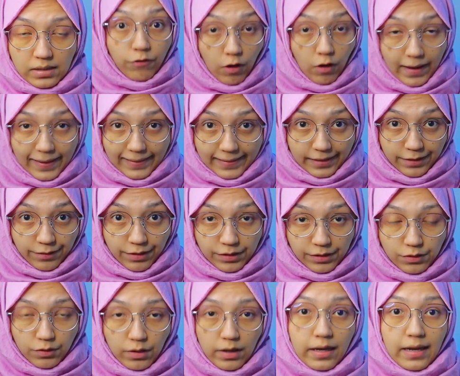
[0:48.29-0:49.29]
For
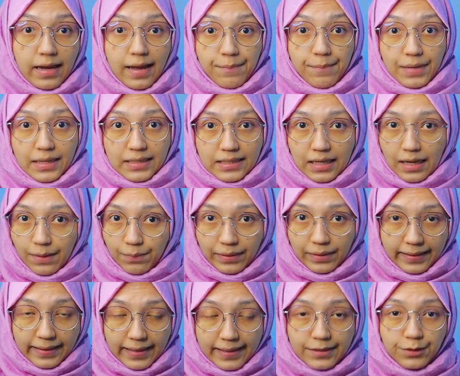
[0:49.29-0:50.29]
undergraduate and master
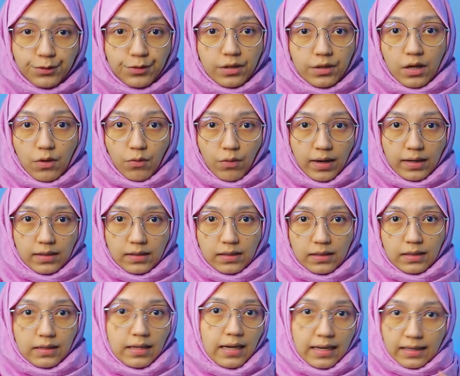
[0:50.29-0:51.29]
applicant, you can write it
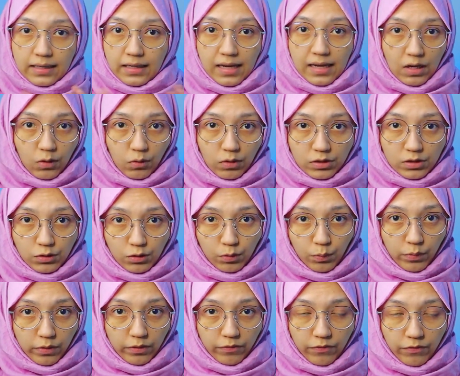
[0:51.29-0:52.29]
in any language you
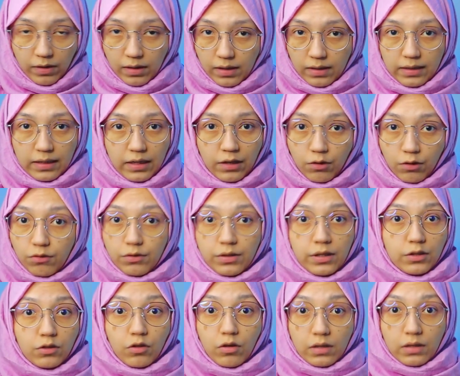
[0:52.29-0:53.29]
prefer,
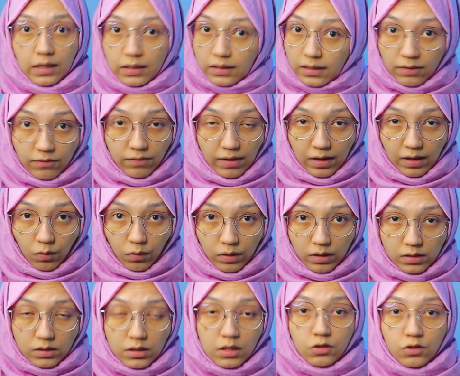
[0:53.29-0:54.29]
including your native
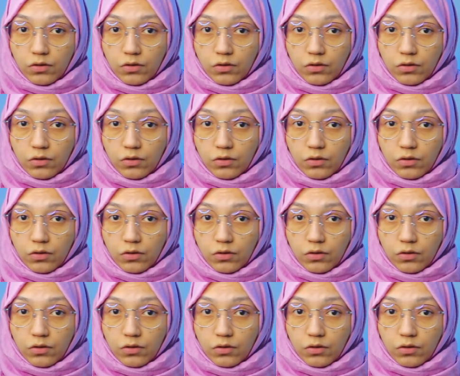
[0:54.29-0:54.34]
language.